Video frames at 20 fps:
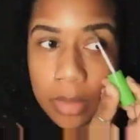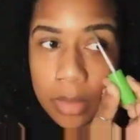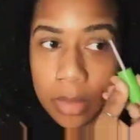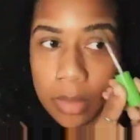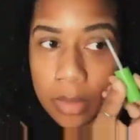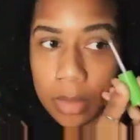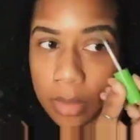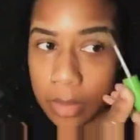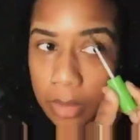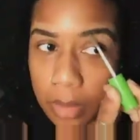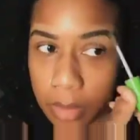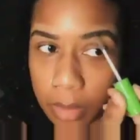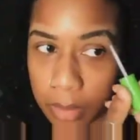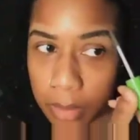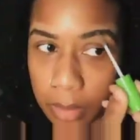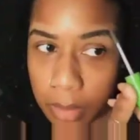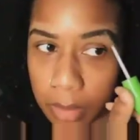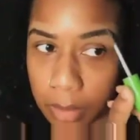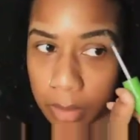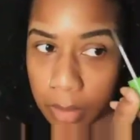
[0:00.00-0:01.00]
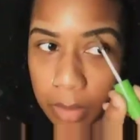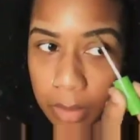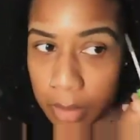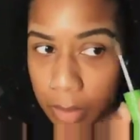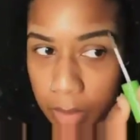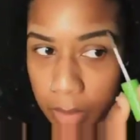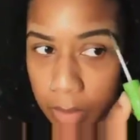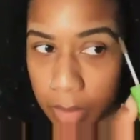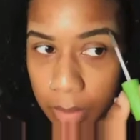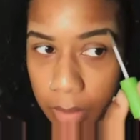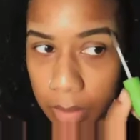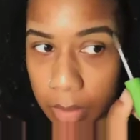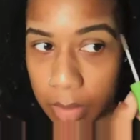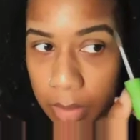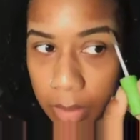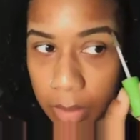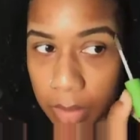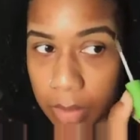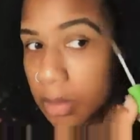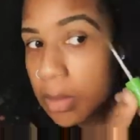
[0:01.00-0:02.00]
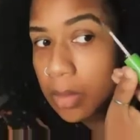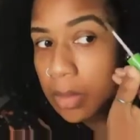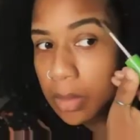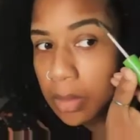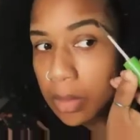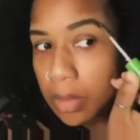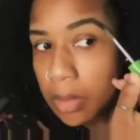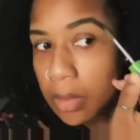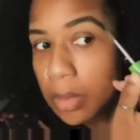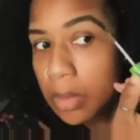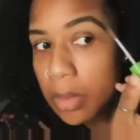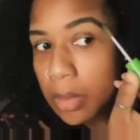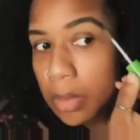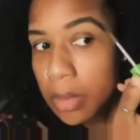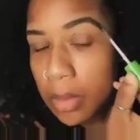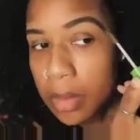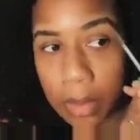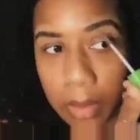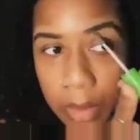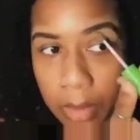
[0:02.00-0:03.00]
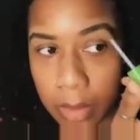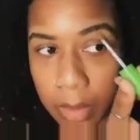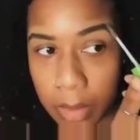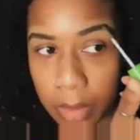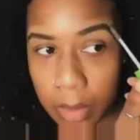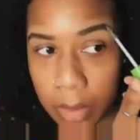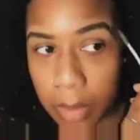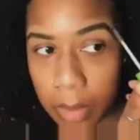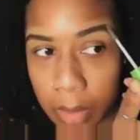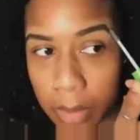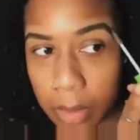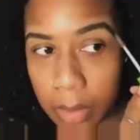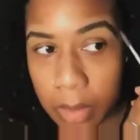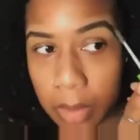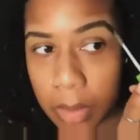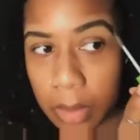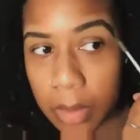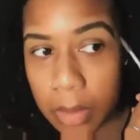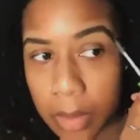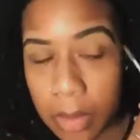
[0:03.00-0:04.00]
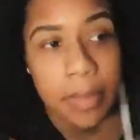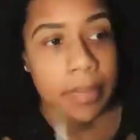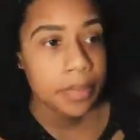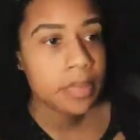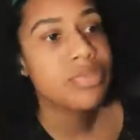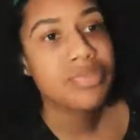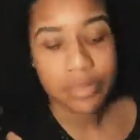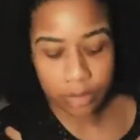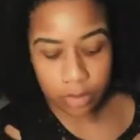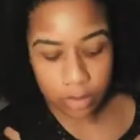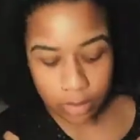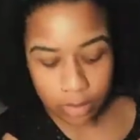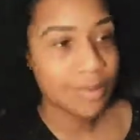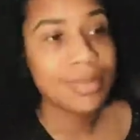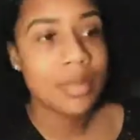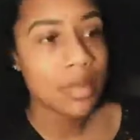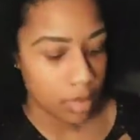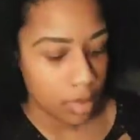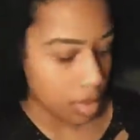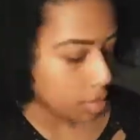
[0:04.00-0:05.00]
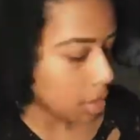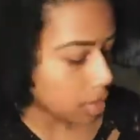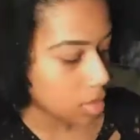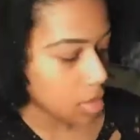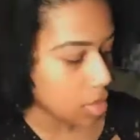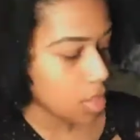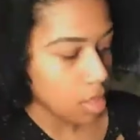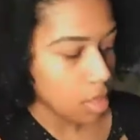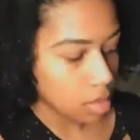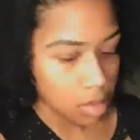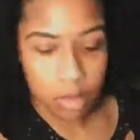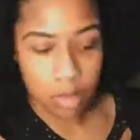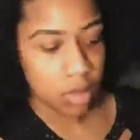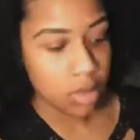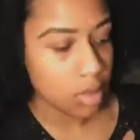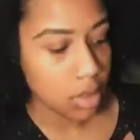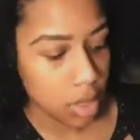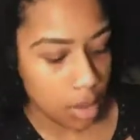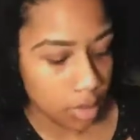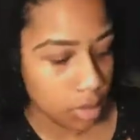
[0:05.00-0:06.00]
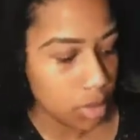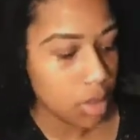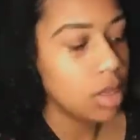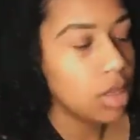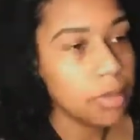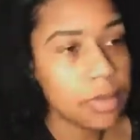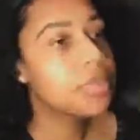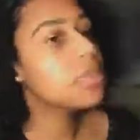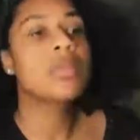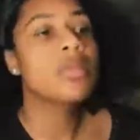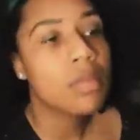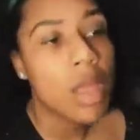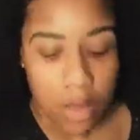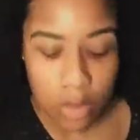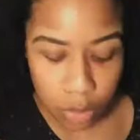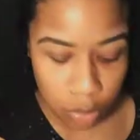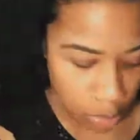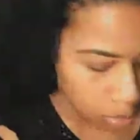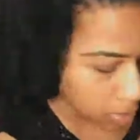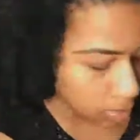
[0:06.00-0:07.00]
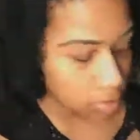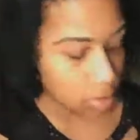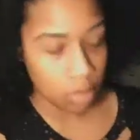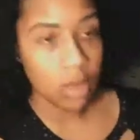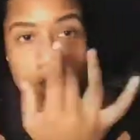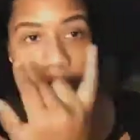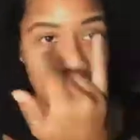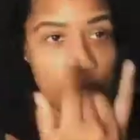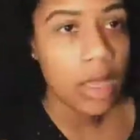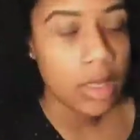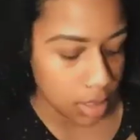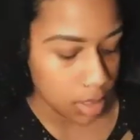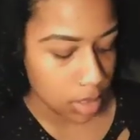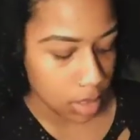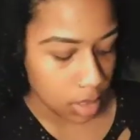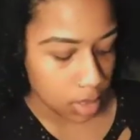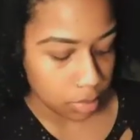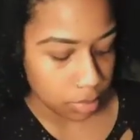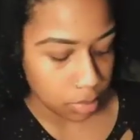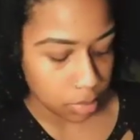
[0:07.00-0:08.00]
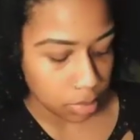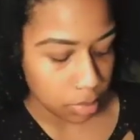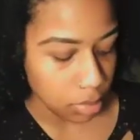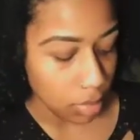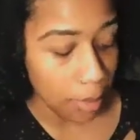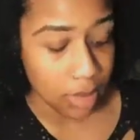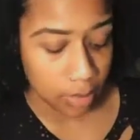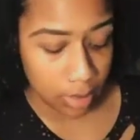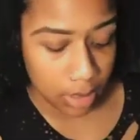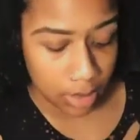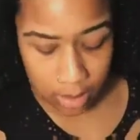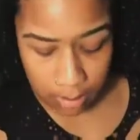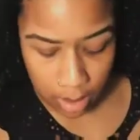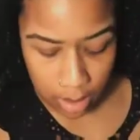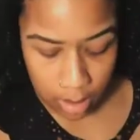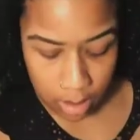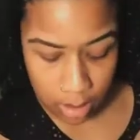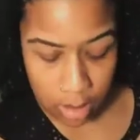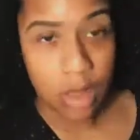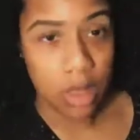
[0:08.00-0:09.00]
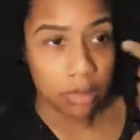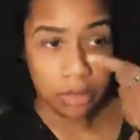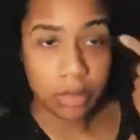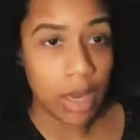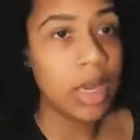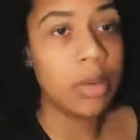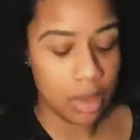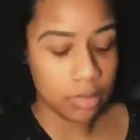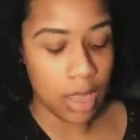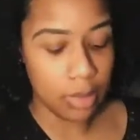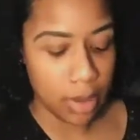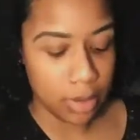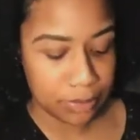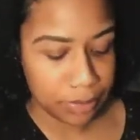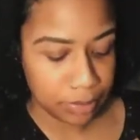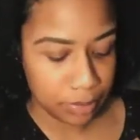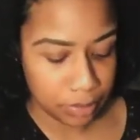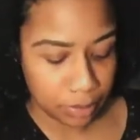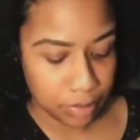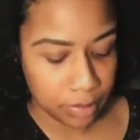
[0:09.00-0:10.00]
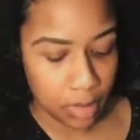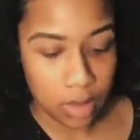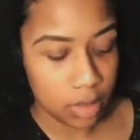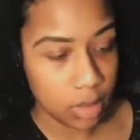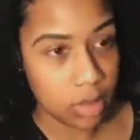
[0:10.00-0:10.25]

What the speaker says: putting eyebrow gel, which is the Maybelline clear one. It's the bomb. It's not that expensive. Most of the makeup I use in here is not that expensive, except for like the MAC and the Fenty